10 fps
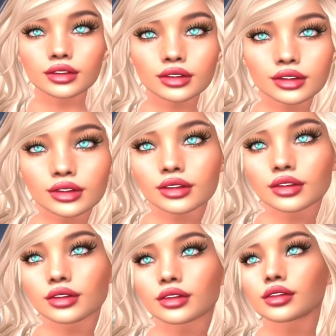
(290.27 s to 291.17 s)
because
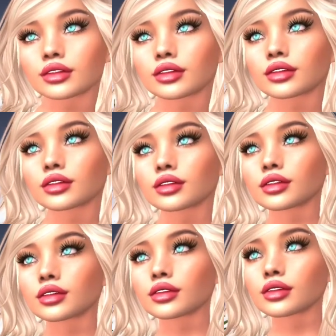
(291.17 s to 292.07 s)
I'm wearing the
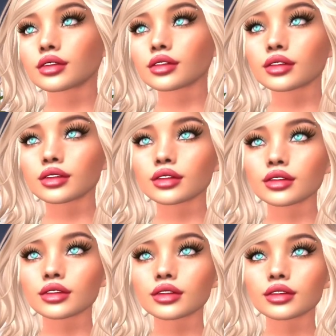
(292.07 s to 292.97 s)
Lelutka head
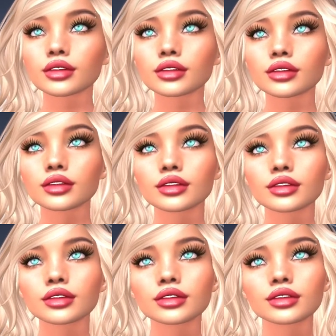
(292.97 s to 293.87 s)
and
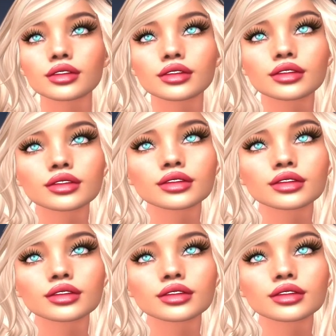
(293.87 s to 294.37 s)
um,